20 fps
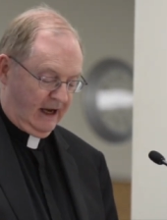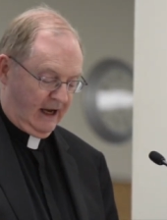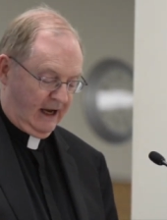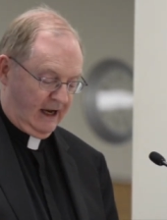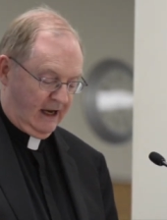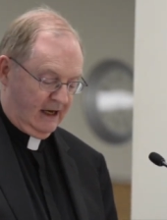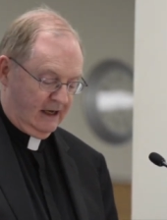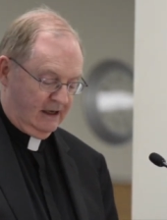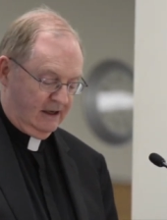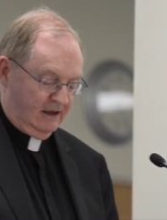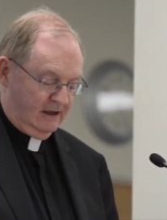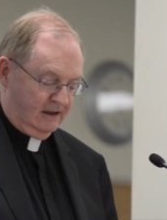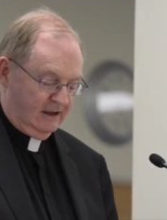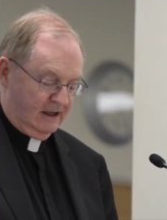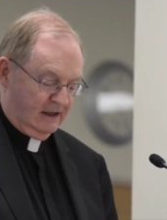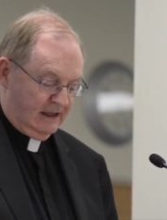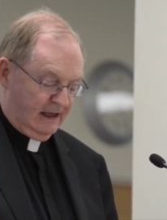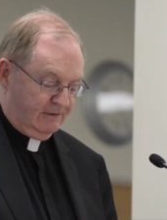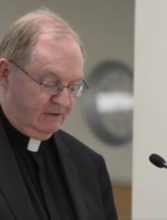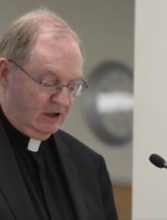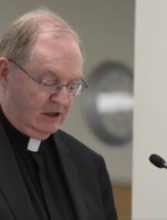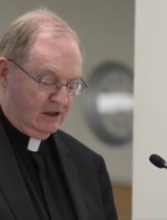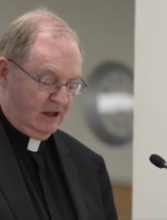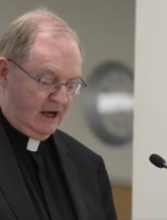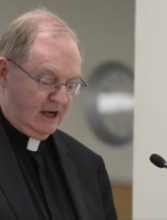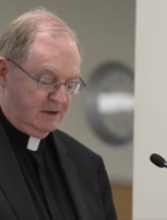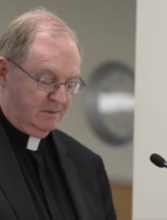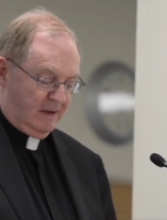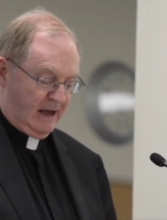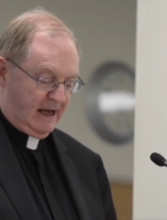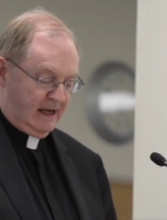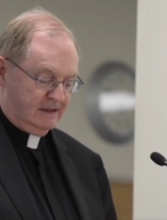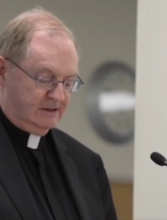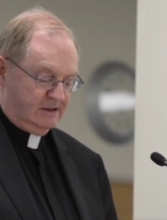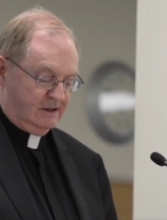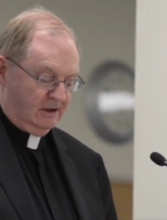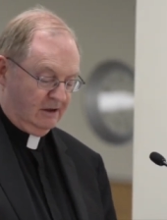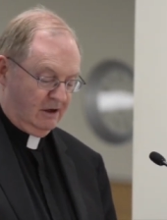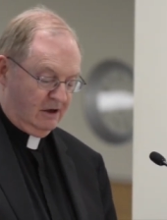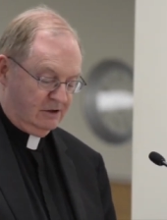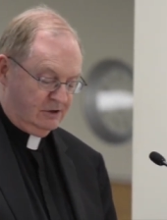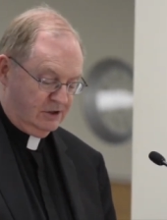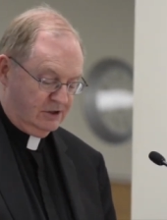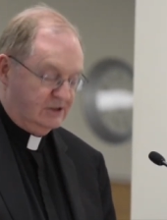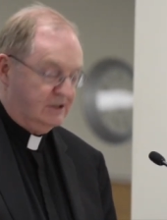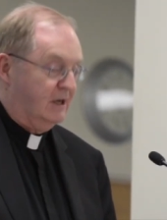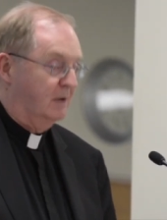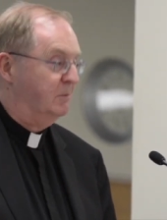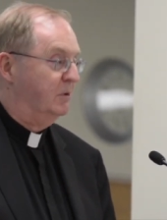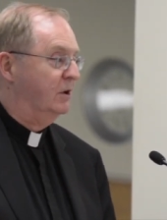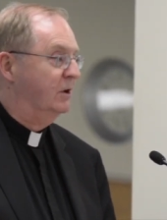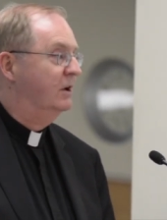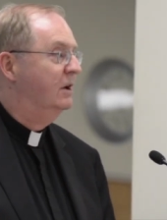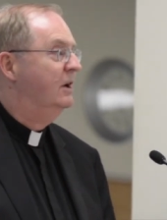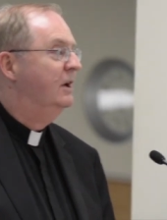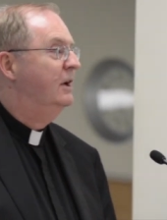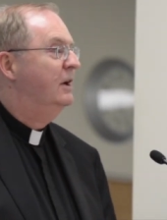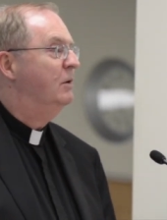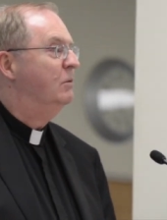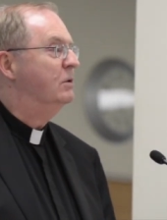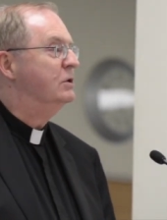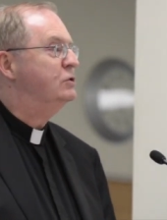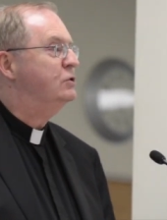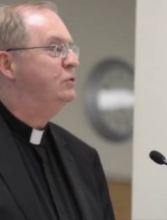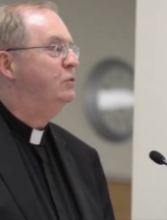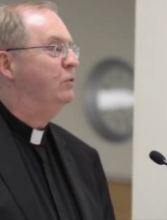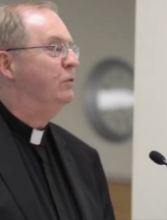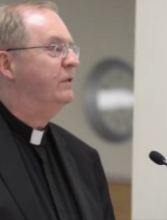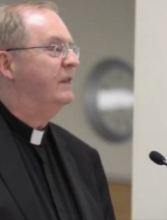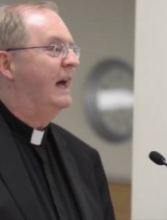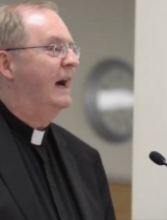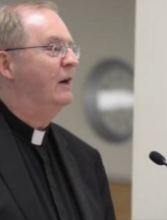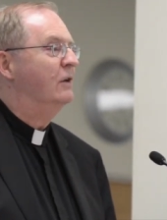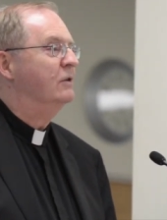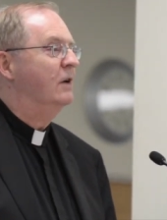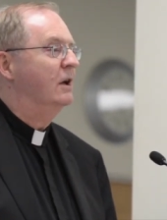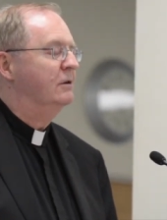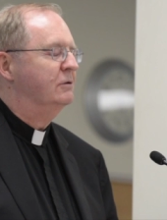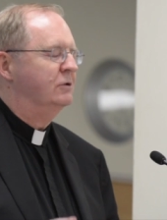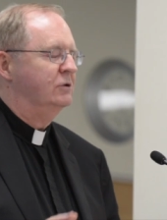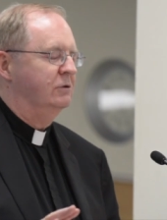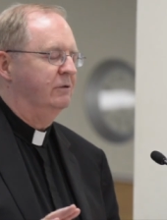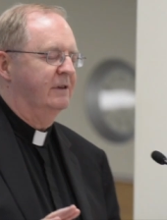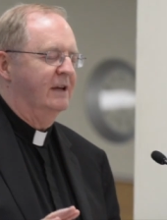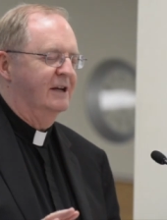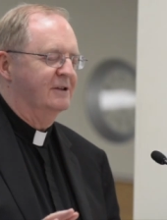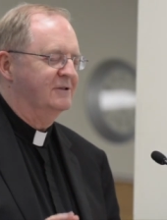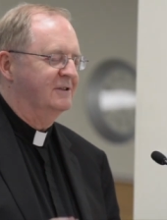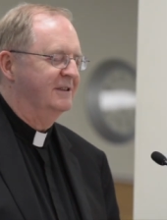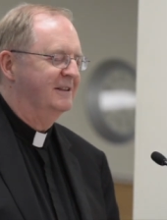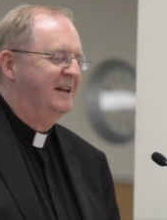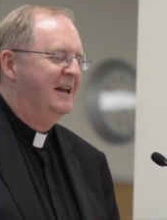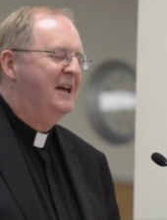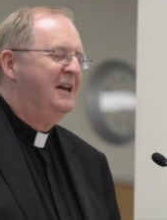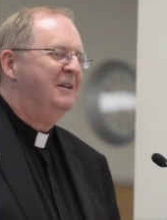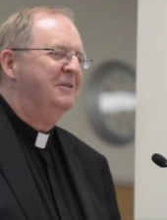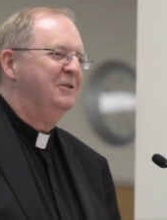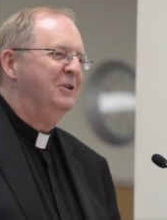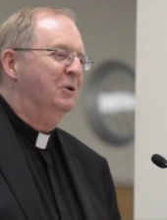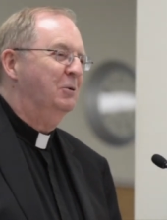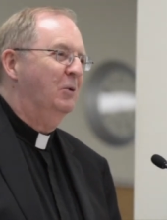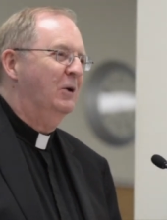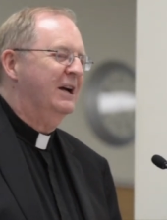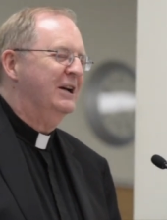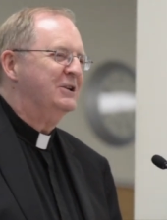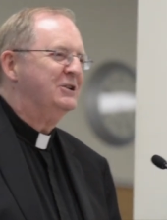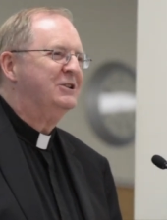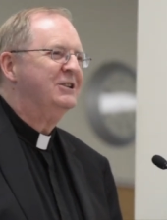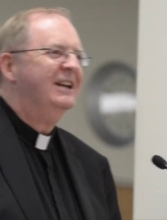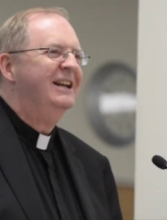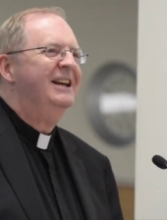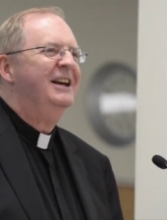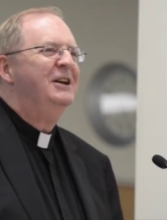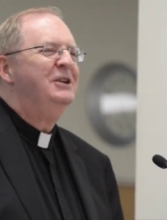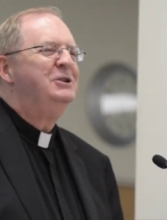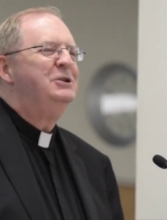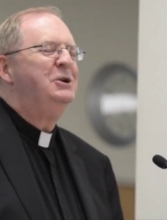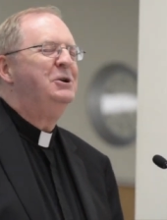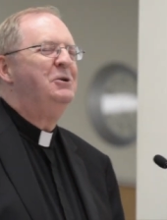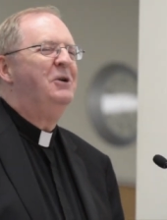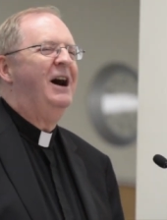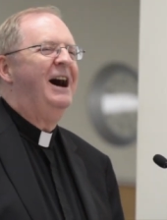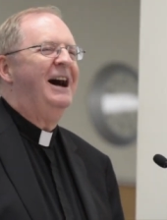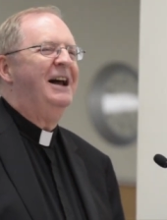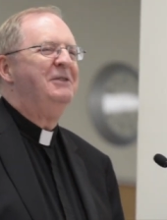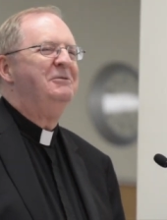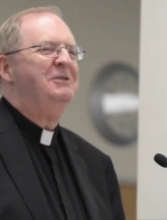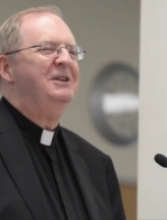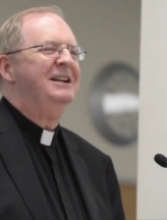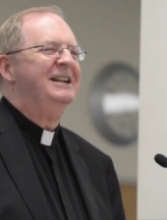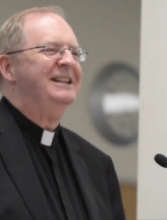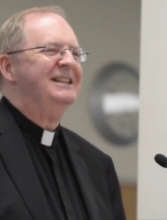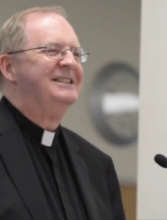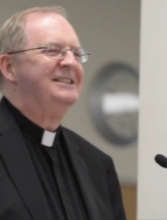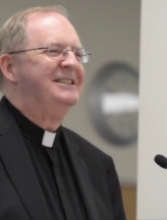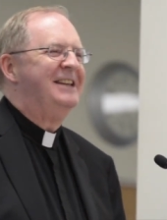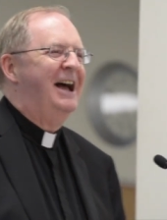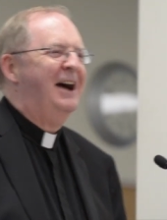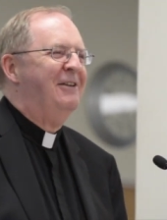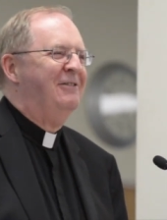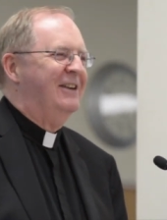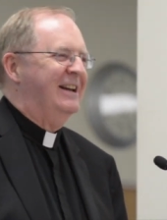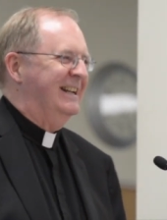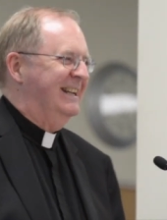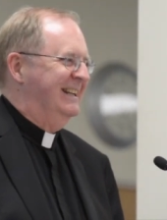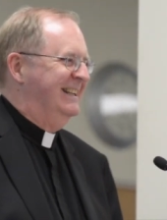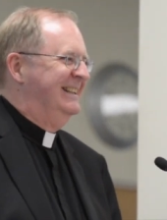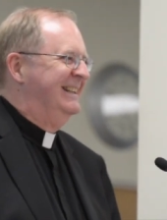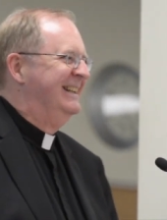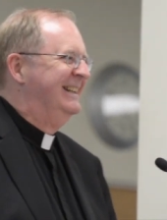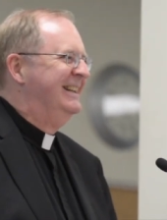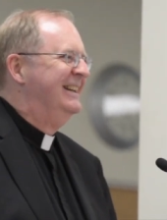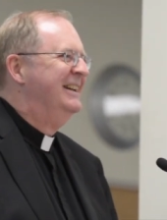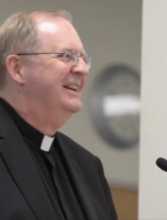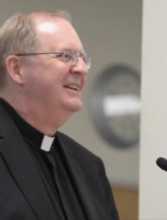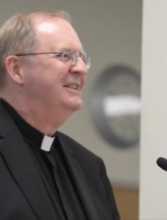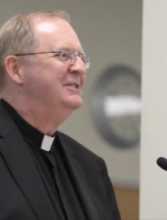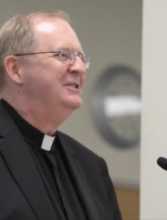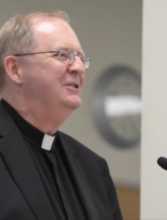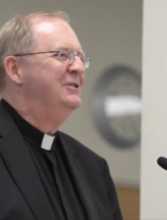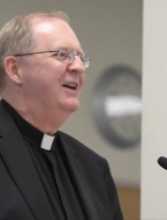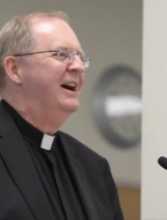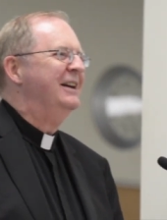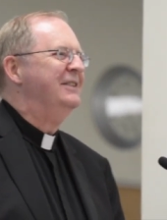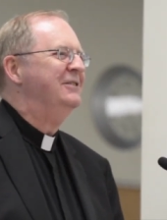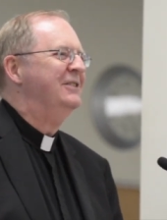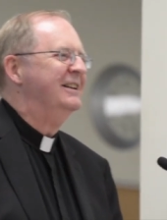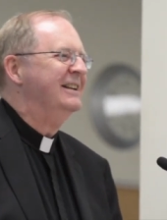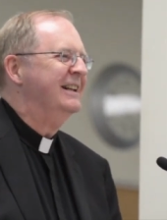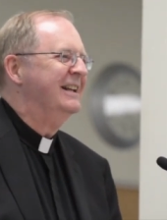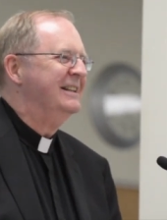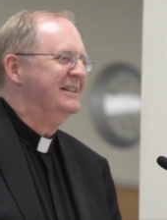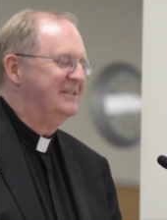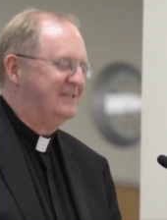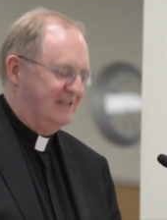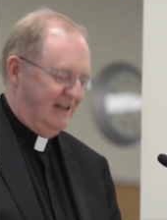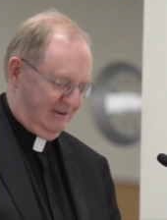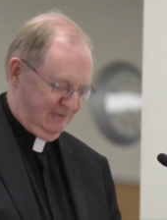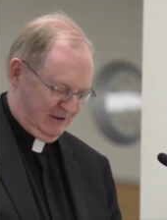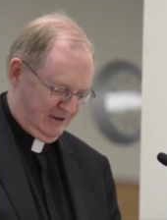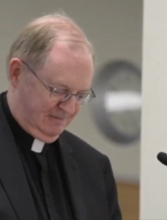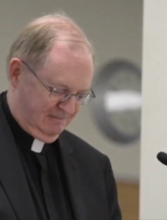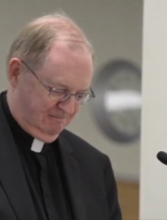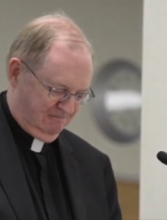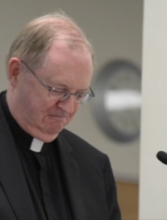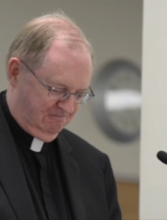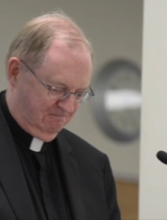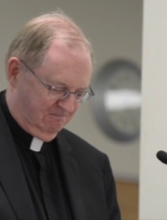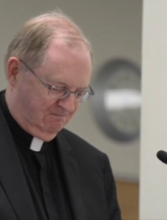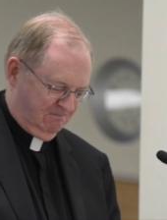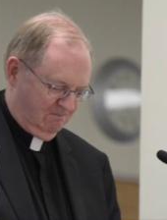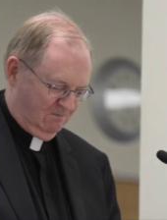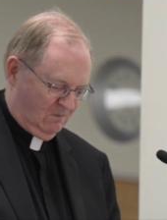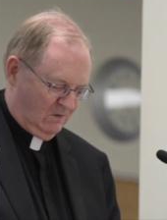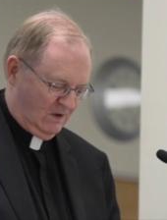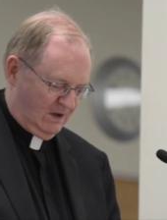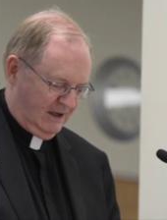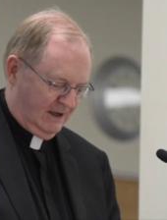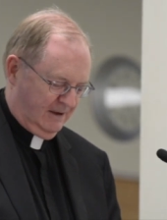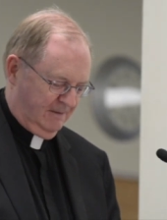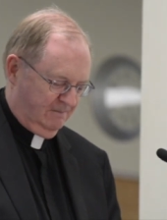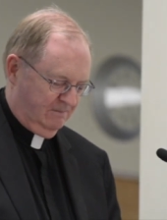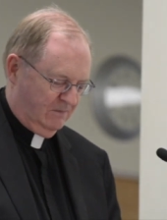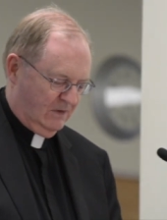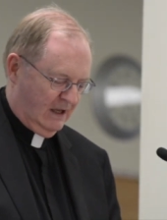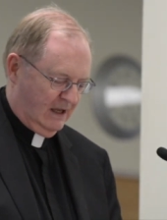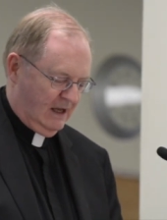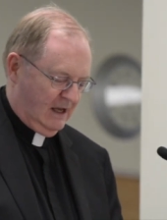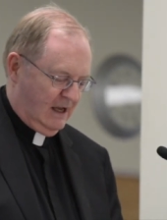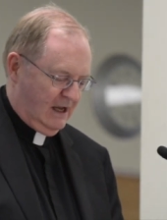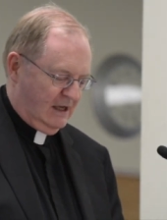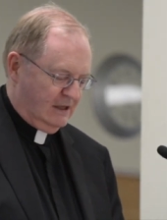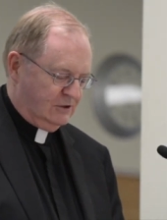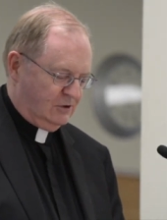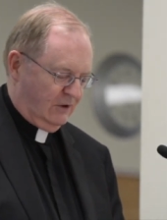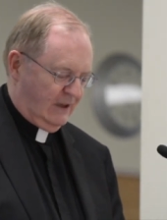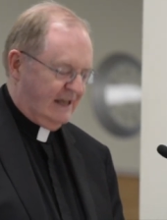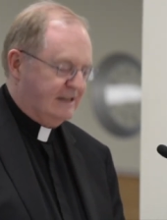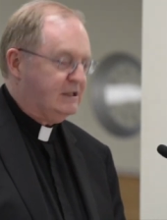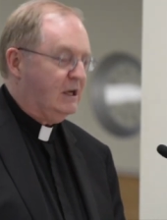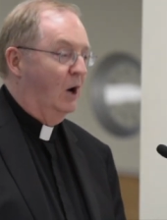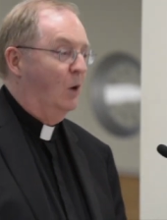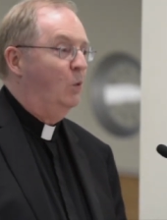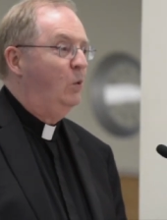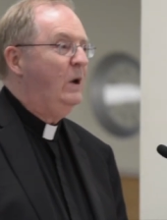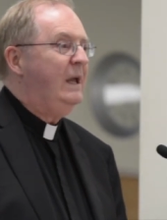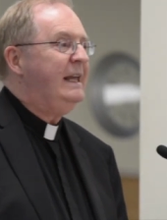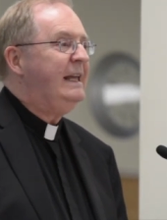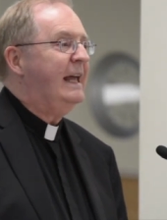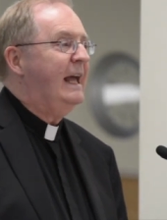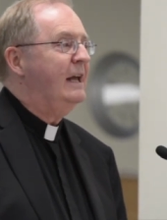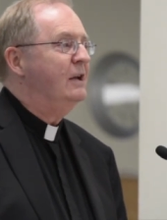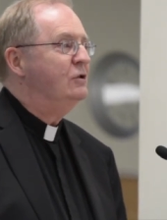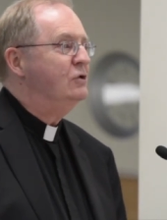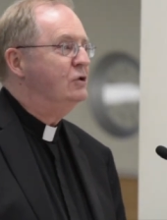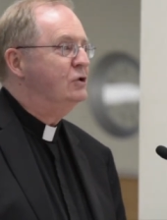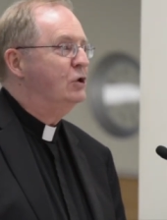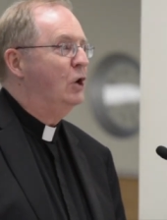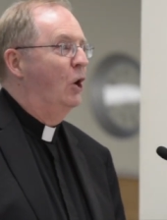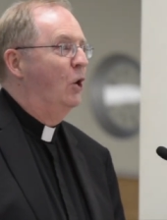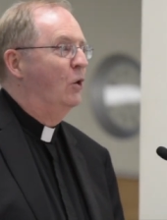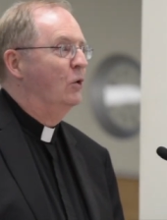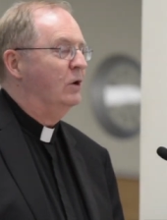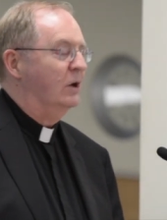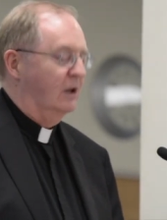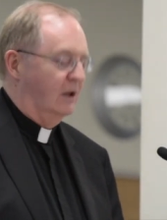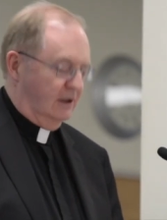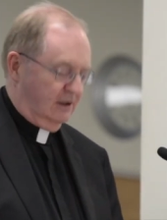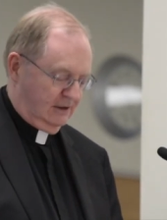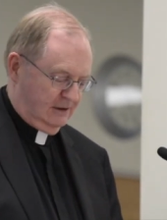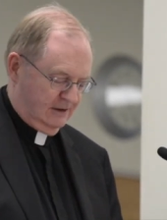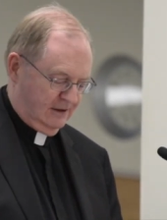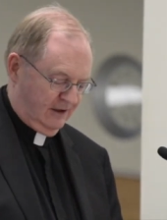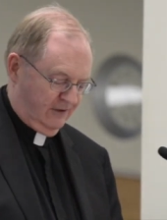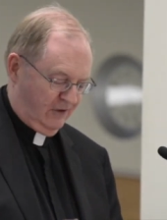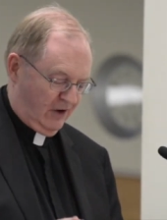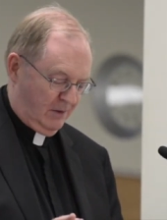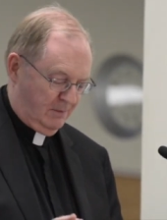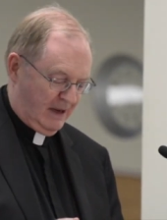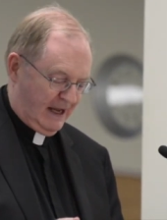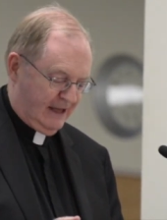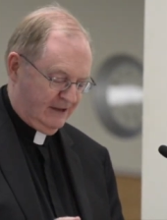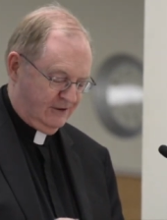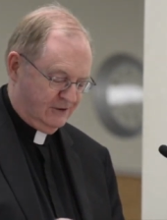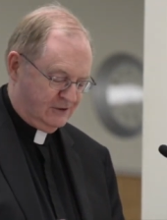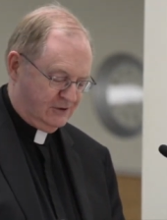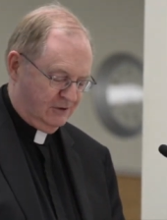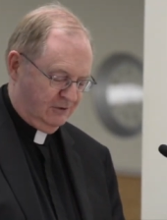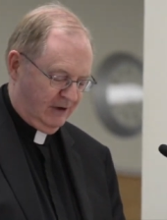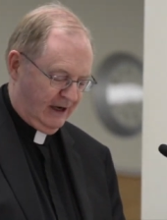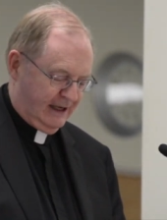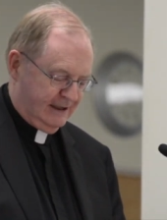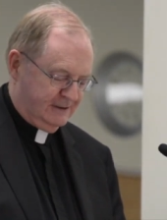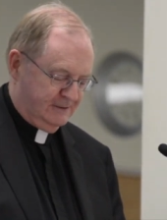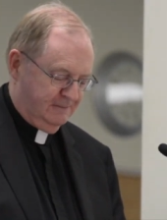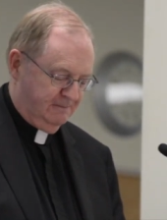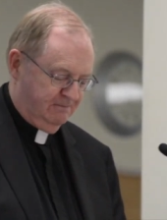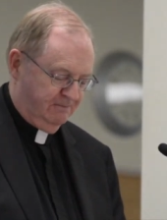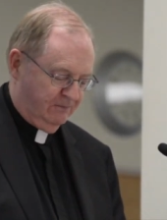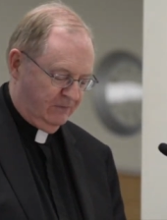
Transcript: And the 11 o'clock Mass, the largest number was 2,000. You wish. 207. 207. Okay? So that's a weekend total, if our math is correct,